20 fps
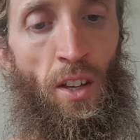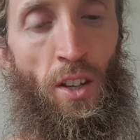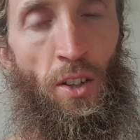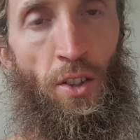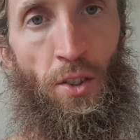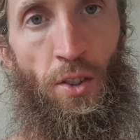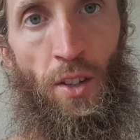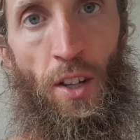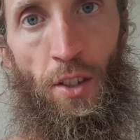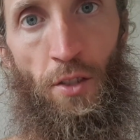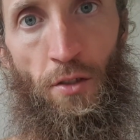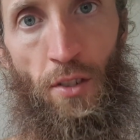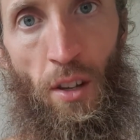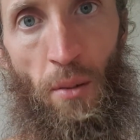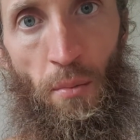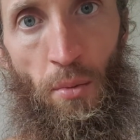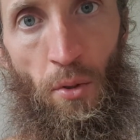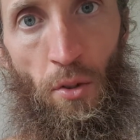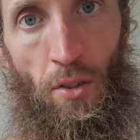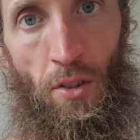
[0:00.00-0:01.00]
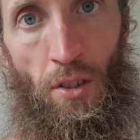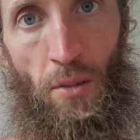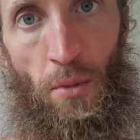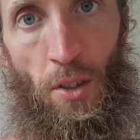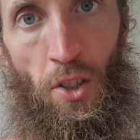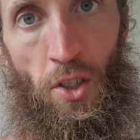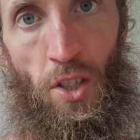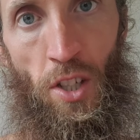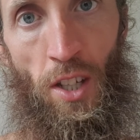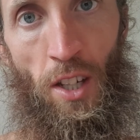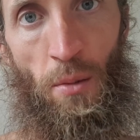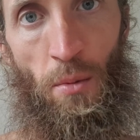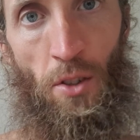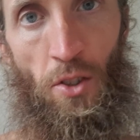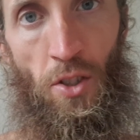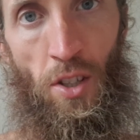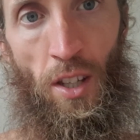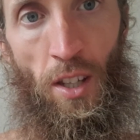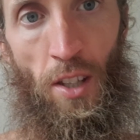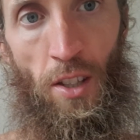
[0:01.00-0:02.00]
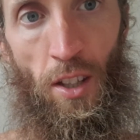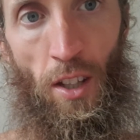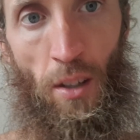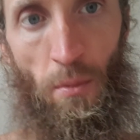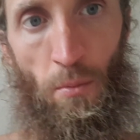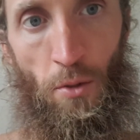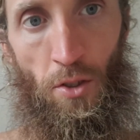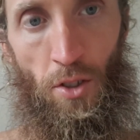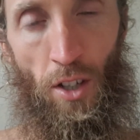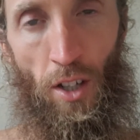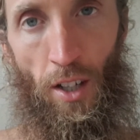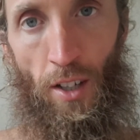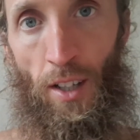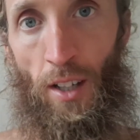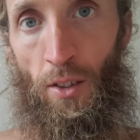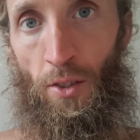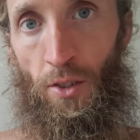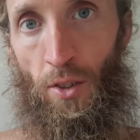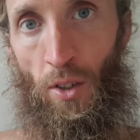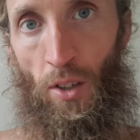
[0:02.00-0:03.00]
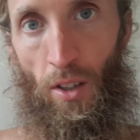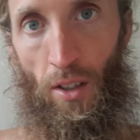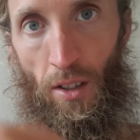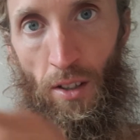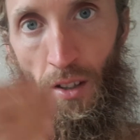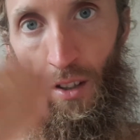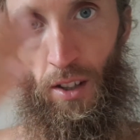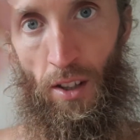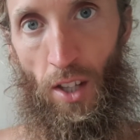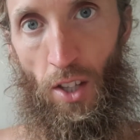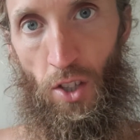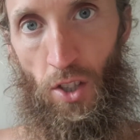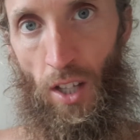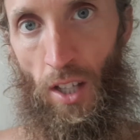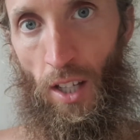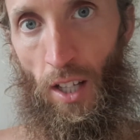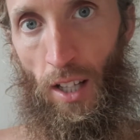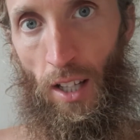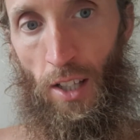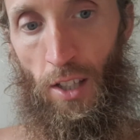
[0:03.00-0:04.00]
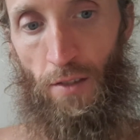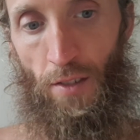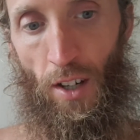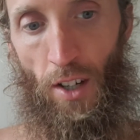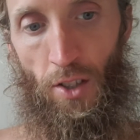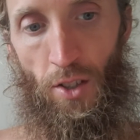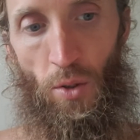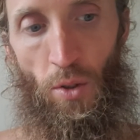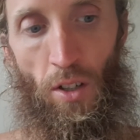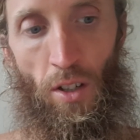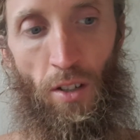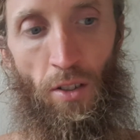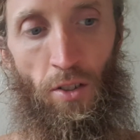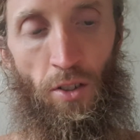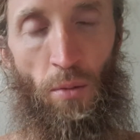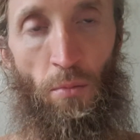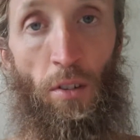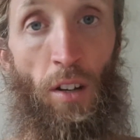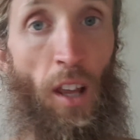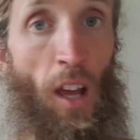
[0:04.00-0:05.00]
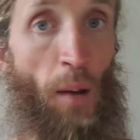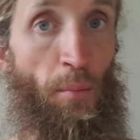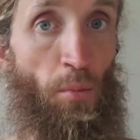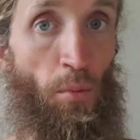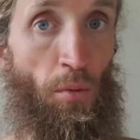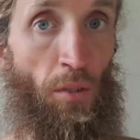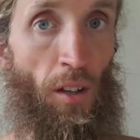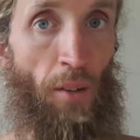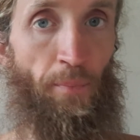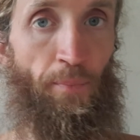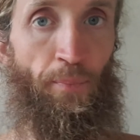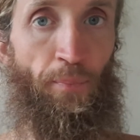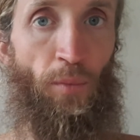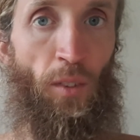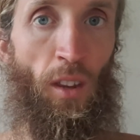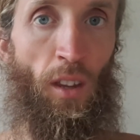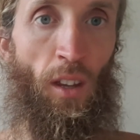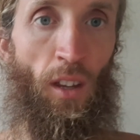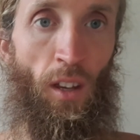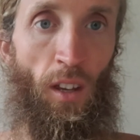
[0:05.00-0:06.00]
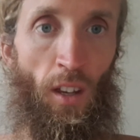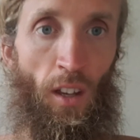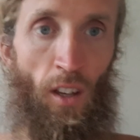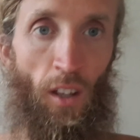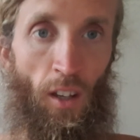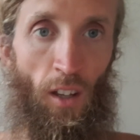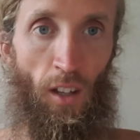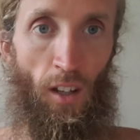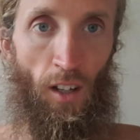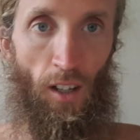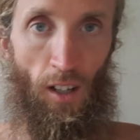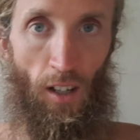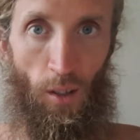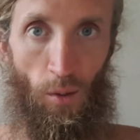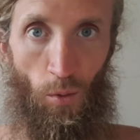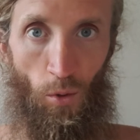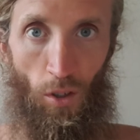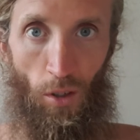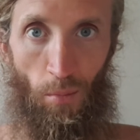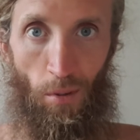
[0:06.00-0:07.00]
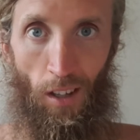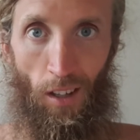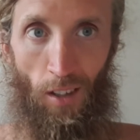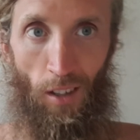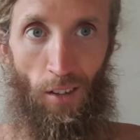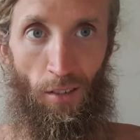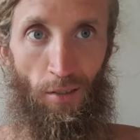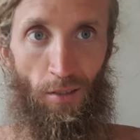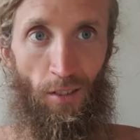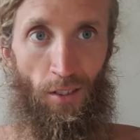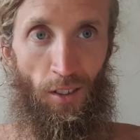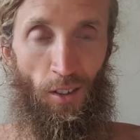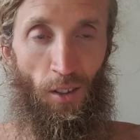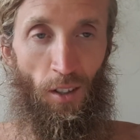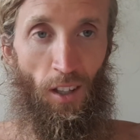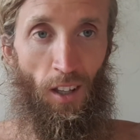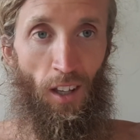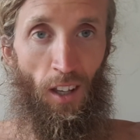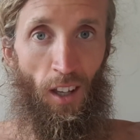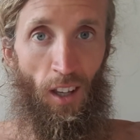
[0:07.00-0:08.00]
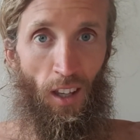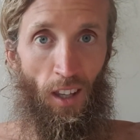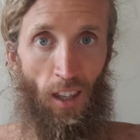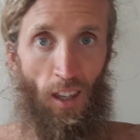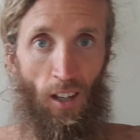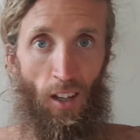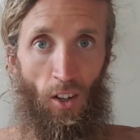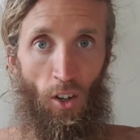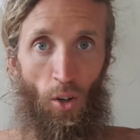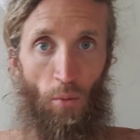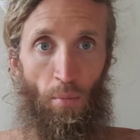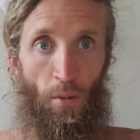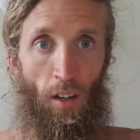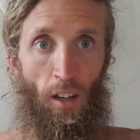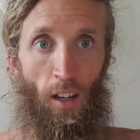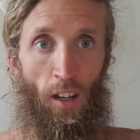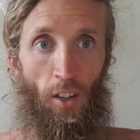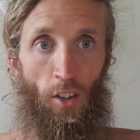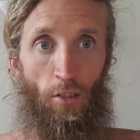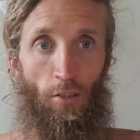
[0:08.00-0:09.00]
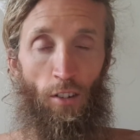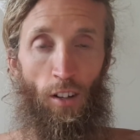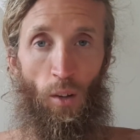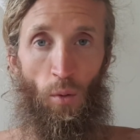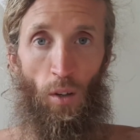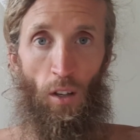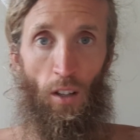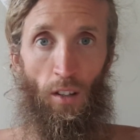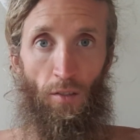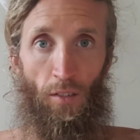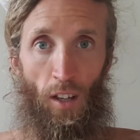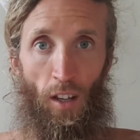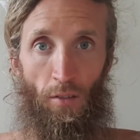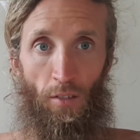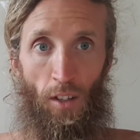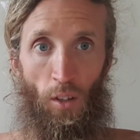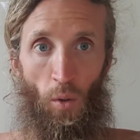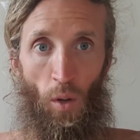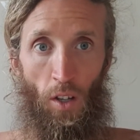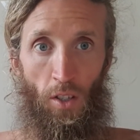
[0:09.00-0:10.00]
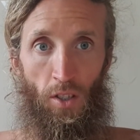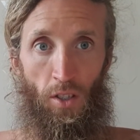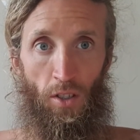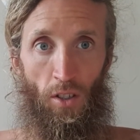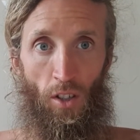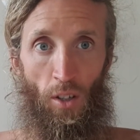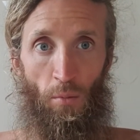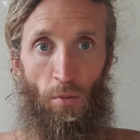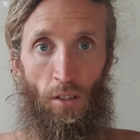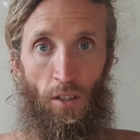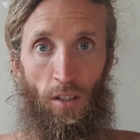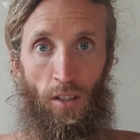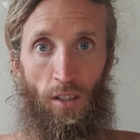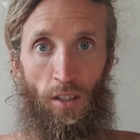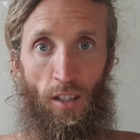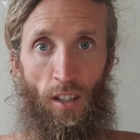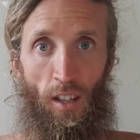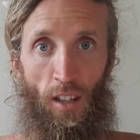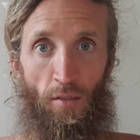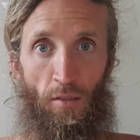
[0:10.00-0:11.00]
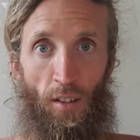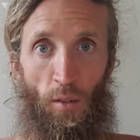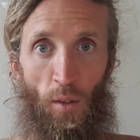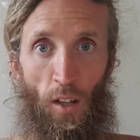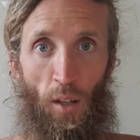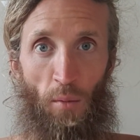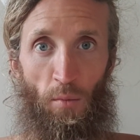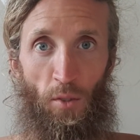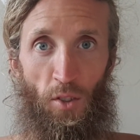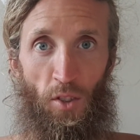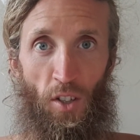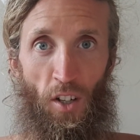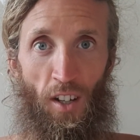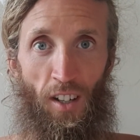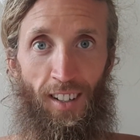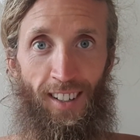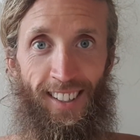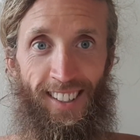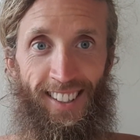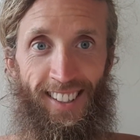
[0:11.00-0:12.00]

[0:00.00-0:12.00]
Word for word: So that's really important. My Qi or my Jing is like much higher now, so I can initiate a cleanse far sooner. So I'm really happy with that. Hard work paying off. So. Yeah, I hope uh, you're really well. If you have any questions or comments, uh, feel welcome to share.